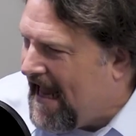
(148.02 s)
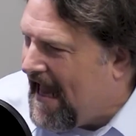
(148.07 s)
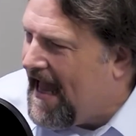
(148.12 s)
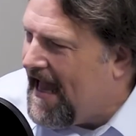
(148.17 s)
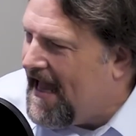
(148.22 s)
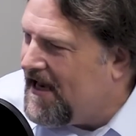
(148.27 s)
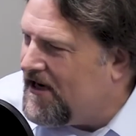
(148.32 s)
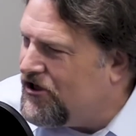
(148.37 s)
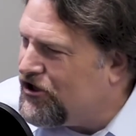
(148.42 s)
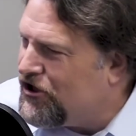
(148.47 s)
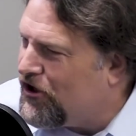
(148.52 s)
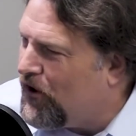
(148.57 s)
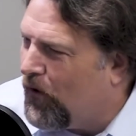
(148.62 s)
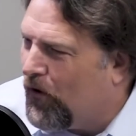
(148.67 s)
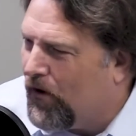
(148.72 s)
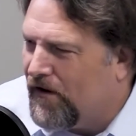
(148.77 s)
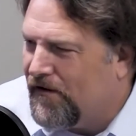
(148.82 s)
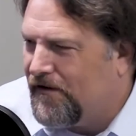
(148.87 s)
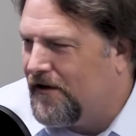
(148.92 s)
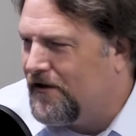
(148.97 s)
edge,
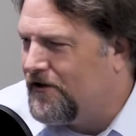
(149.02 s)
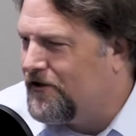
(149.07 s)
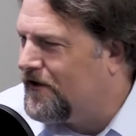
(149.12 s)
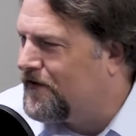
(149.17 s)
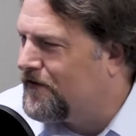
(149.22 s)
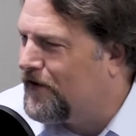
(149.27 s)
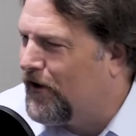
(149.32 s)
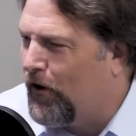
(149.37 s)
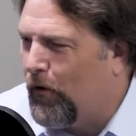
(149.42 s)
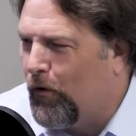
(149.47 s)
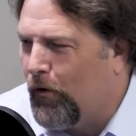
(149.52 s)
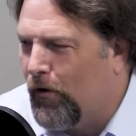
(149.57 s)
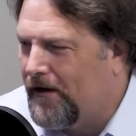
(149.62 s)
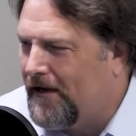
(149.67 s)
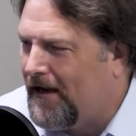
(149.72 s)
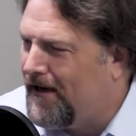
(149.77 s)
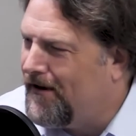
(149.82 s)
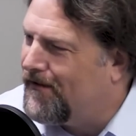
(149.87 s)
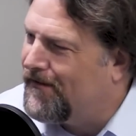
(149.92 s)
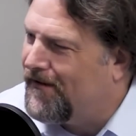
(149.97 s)
or is it just a core
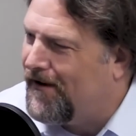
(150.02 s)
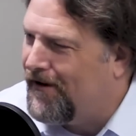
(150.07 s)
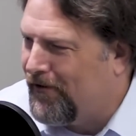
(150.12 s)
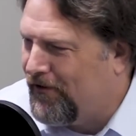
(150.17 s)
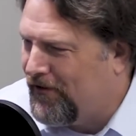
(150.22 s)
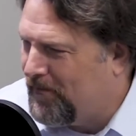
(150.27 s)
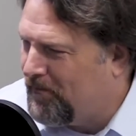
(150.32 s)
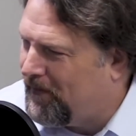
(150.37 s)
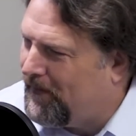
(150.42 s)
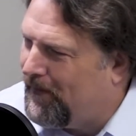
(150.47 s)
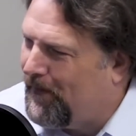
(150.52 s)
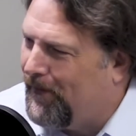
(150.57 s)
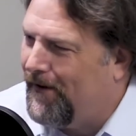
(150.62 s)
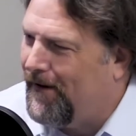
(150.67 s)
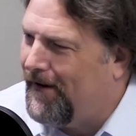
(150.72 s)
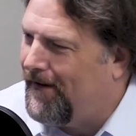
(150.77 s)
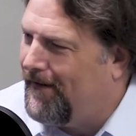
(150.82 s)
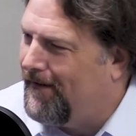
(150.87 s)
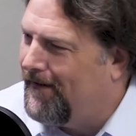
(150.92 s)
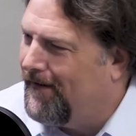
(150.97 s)
data center
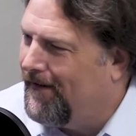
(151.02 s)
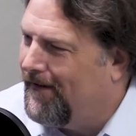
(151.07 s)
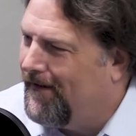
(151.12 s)
deployed